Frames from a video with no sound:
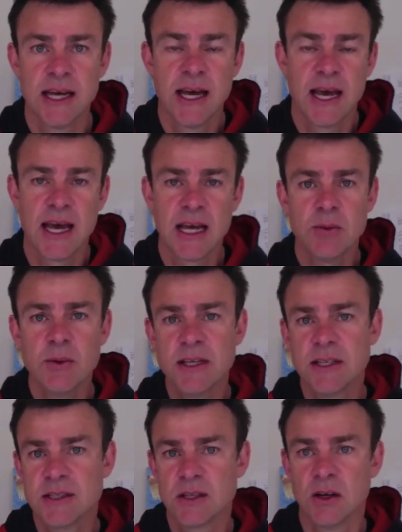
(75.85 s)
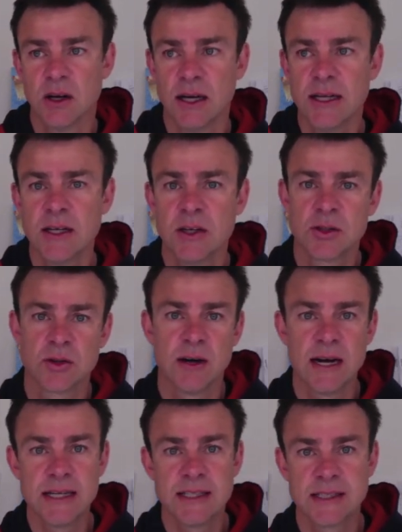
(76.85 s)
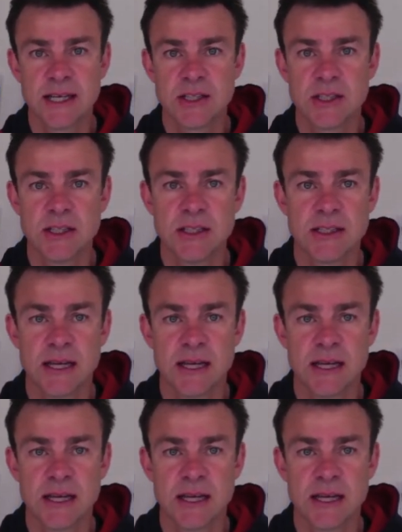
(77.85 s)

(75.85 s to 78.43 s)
how do we design training sessions